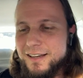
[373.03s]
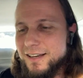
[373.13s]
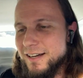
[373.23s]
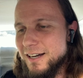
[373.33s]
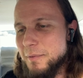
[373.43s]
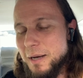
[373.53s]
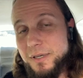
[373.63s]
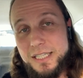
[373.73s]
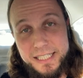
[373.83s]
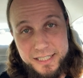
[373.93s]
I'm going
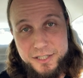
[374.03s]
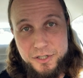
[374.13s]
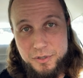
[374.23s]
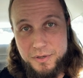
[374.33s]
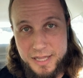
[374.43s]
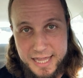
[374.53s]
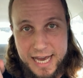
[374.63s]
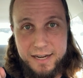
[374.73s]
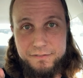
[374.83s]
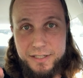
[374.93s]
to link to
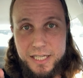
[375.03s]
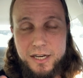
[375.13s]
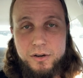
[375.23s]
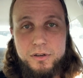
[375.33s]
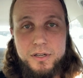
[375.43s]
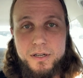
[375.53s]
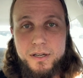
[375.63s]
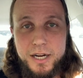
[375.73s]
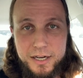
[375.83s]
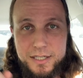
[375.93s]
that video,
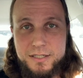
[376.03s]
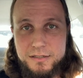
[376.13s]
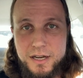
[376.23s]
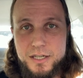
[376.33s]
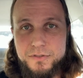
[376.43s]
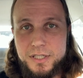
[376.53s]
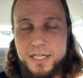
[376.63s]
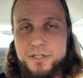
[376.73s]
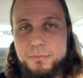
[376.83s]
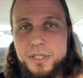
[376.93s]
Eric's Oxford
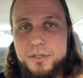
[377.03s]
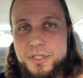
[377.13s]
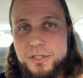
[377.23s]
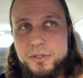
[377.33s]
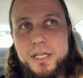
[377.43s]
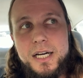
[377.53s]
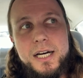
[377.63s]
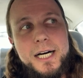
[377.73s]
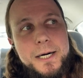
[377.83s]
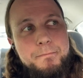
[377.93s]
lecture, below too.
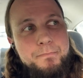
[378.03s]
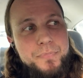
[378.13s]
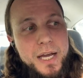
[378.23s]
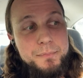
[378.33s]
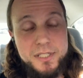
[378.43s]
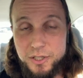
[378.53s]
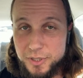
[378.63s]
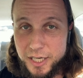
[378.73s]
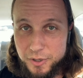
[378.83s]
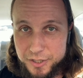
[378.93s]
I'm
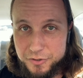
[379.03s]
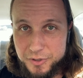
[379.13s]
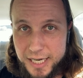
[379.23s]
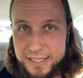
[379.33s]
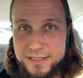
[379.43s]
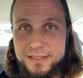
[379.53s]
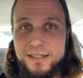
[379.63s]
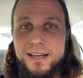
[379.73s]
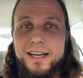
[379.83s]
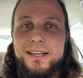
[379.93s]
slowly going through that
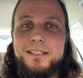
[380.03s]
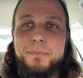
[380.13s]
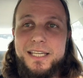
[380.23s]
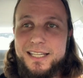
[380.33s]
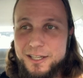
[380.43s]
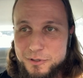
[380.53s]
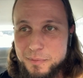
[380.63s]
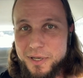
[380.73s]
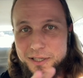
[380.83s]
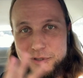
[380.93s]
and making notes
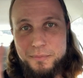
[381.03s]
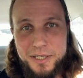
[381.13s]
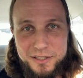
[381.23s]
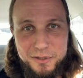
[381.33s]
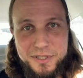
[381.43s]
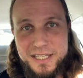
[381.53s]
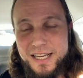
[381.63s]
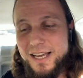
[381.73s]
upon notes upon notes.